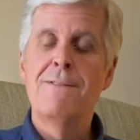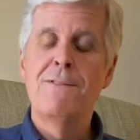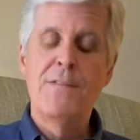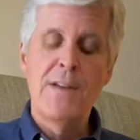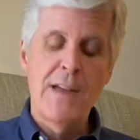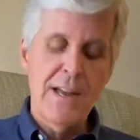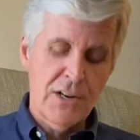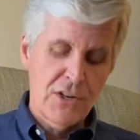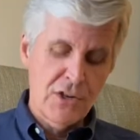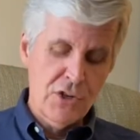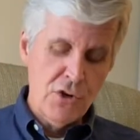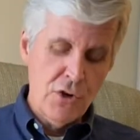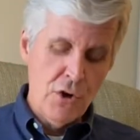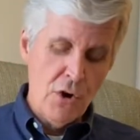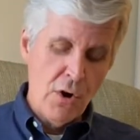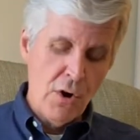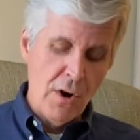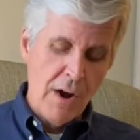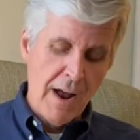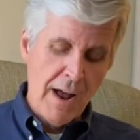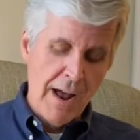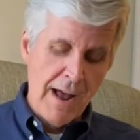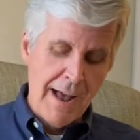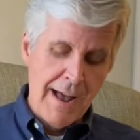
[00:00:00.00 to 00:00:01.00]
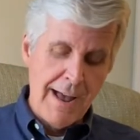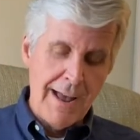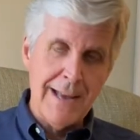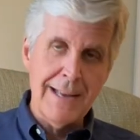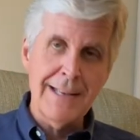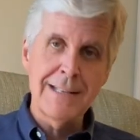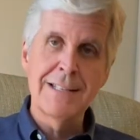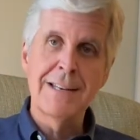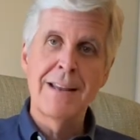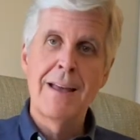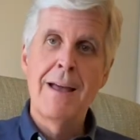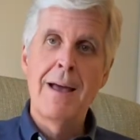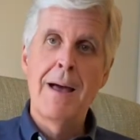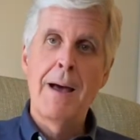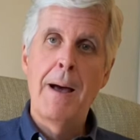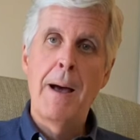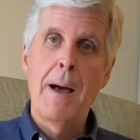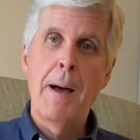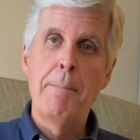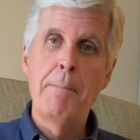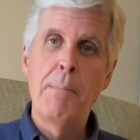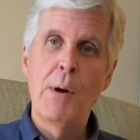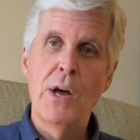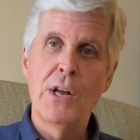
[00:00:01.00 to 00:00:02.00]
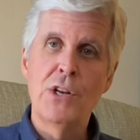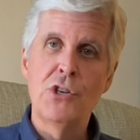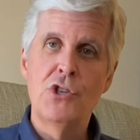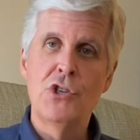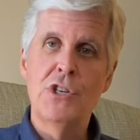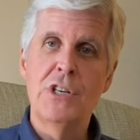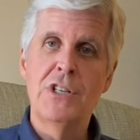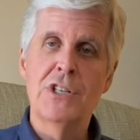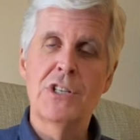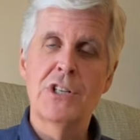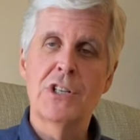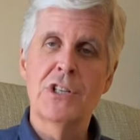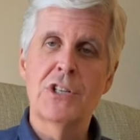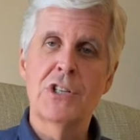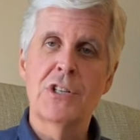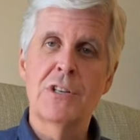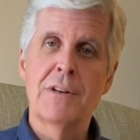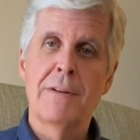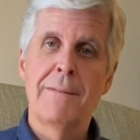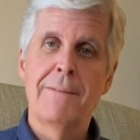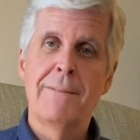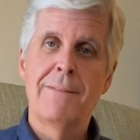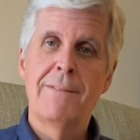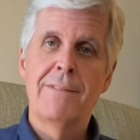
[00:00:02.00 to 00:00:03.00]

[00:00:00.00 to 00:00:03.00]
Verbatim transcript: Fix your eyes upon Jesus.